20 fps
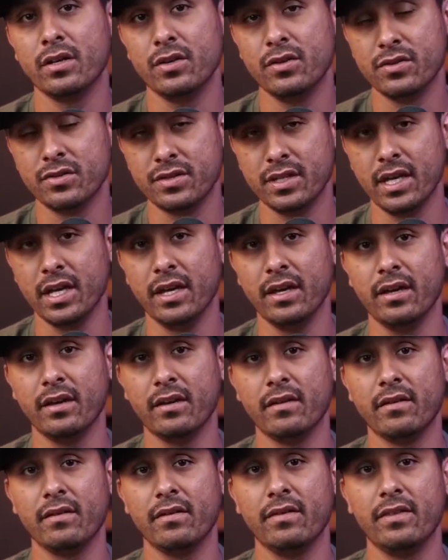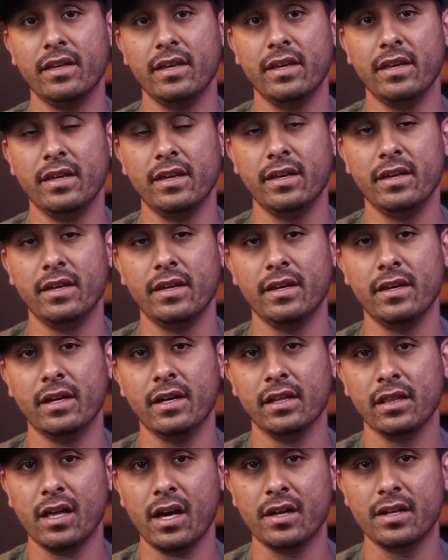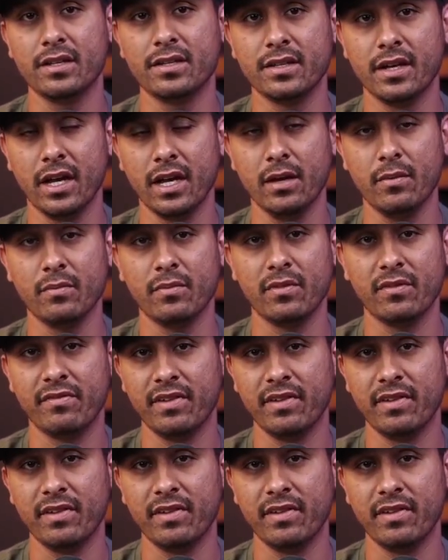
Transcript: you stay the allotted time,